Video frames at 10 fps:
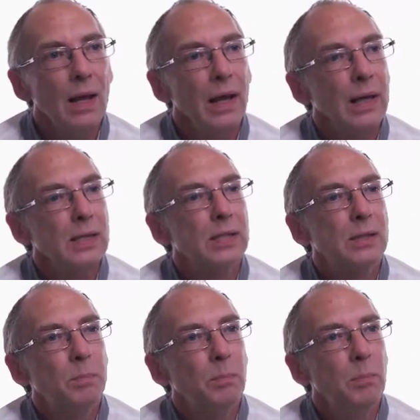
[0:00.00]

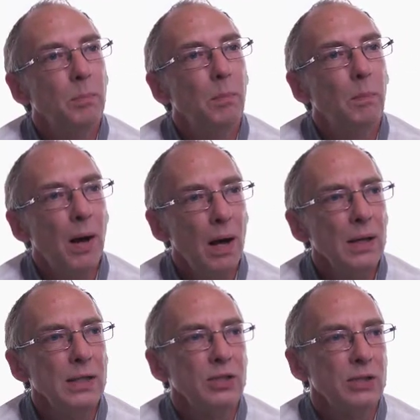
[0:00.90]
It's
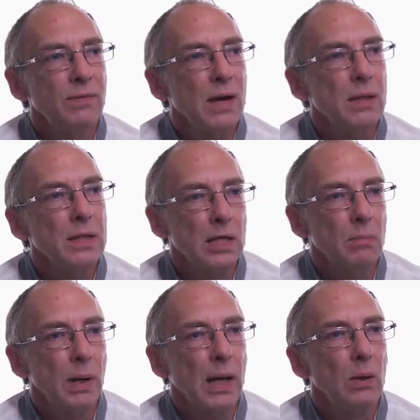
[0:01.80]
partly just the fact that it's
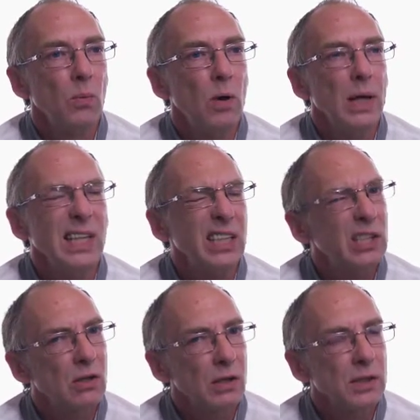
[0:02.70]
in black and white.
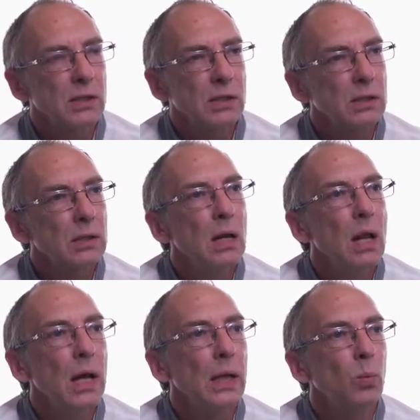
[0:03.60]
Actually, it's got a
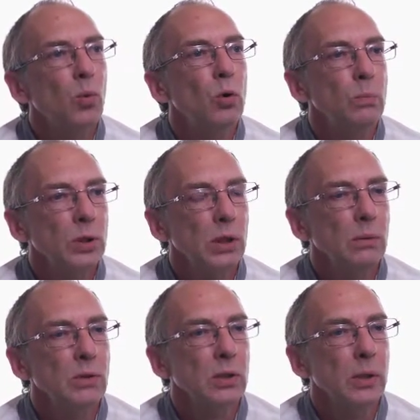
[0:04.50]
slight warm
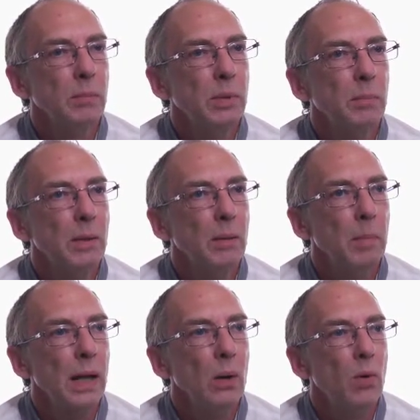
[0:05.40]
tone to it, but the
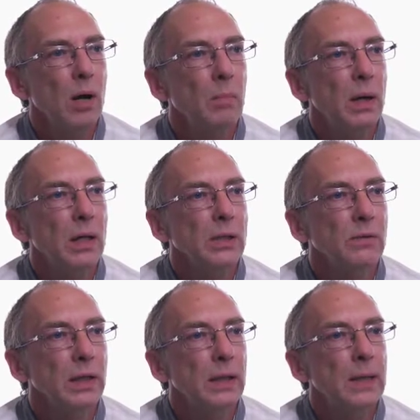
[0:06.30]
black and white part of
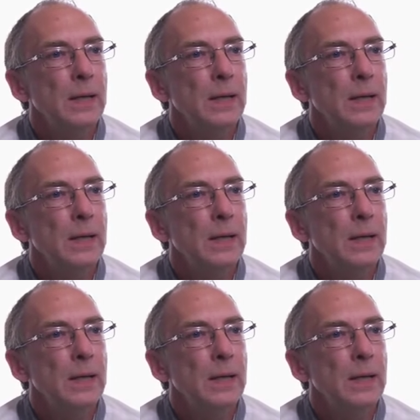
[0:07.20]
it.